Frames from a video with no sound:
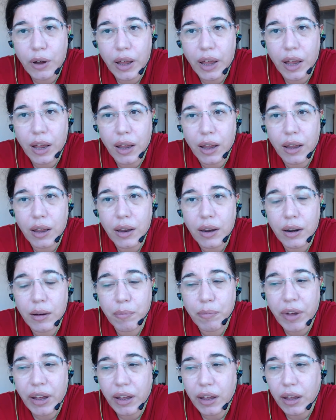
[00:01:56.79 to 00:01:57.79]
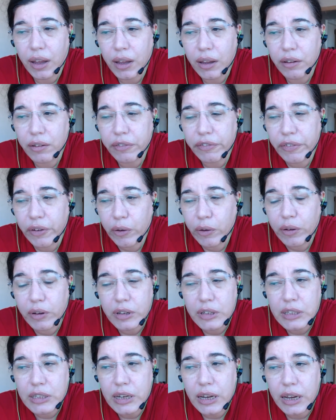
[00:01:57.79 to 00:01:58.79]
and my
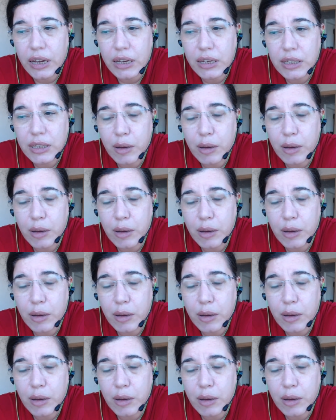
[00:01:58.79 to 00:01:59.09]
focus is